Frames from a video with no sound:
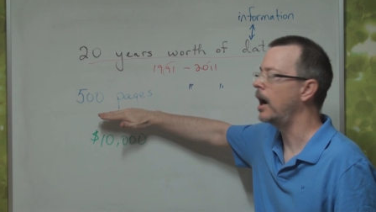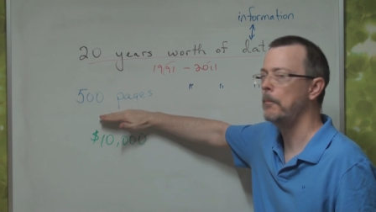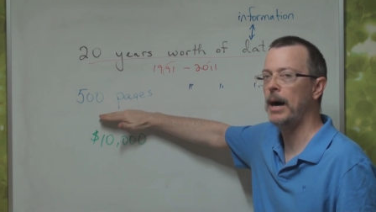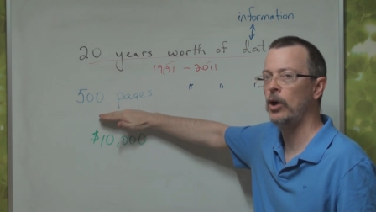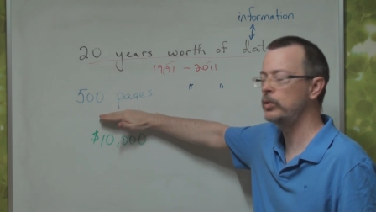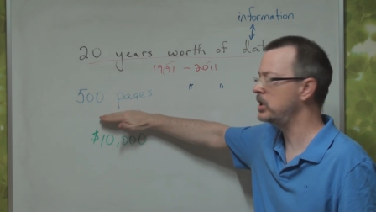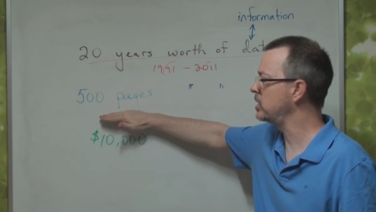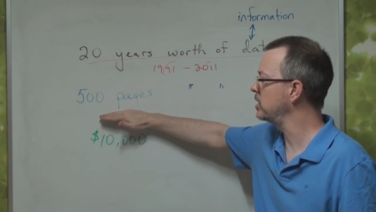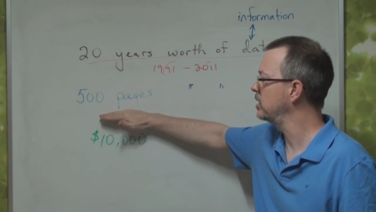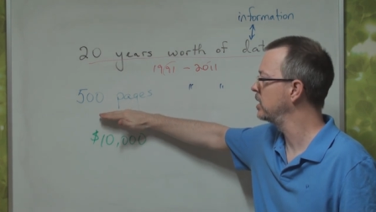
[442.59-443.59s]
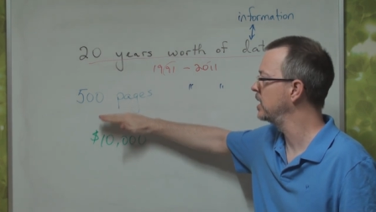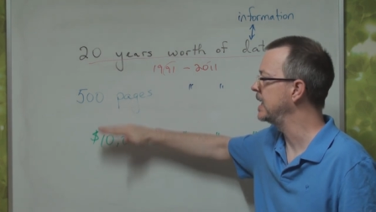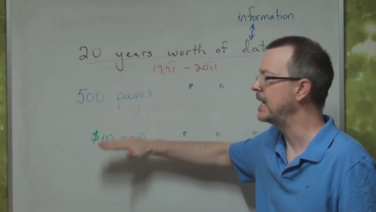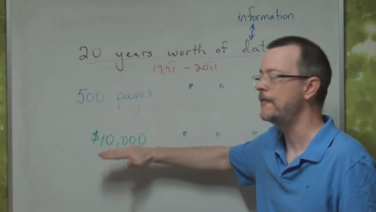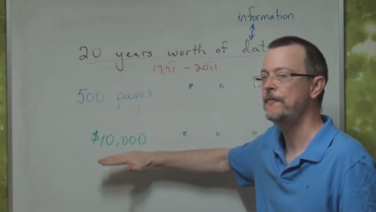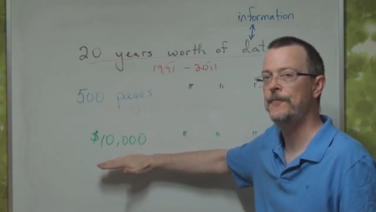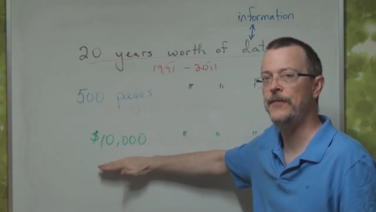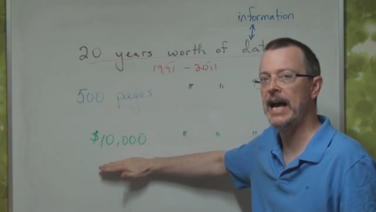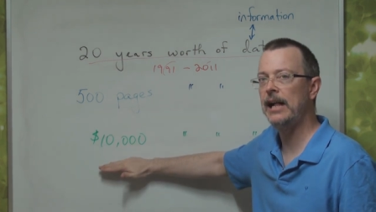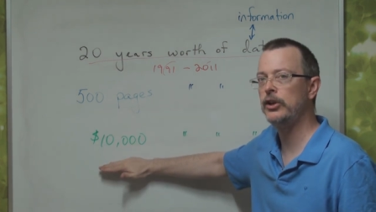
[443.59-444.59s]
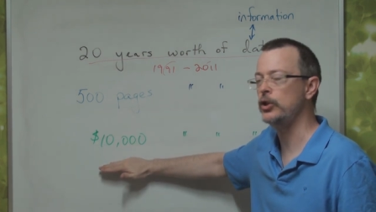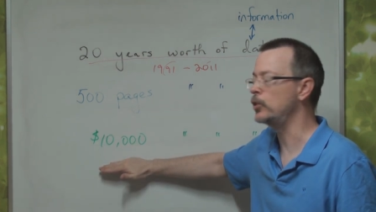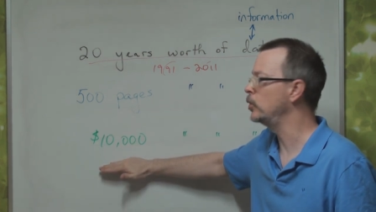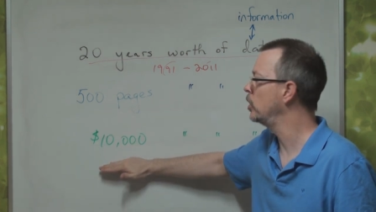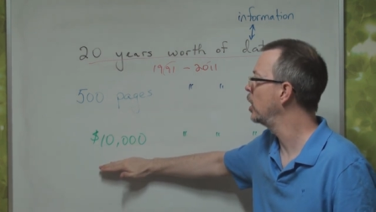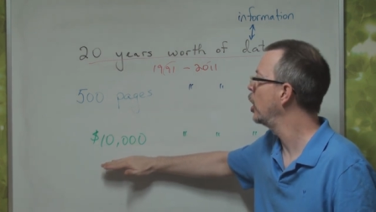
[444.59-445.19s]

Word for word: amount, value,